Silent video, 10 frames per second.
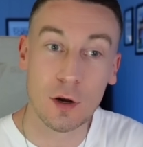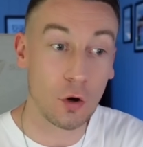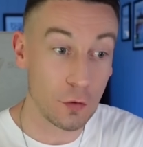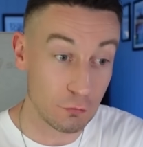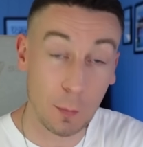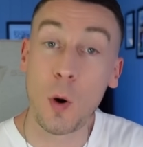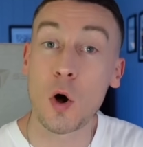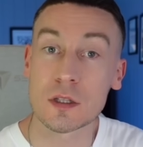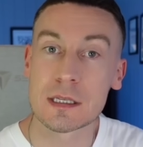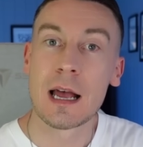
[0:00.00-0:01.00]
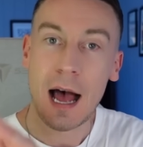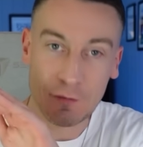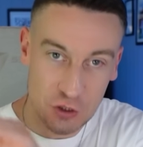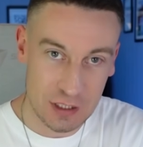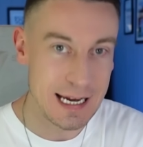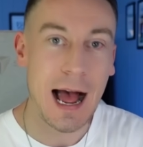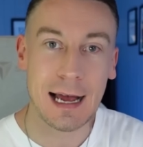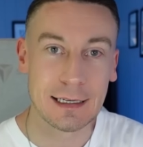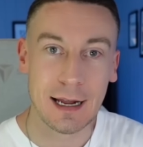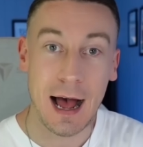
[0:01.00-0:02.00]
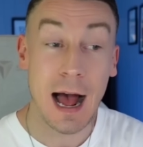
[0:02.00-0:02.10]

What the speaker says: or the reports have just died,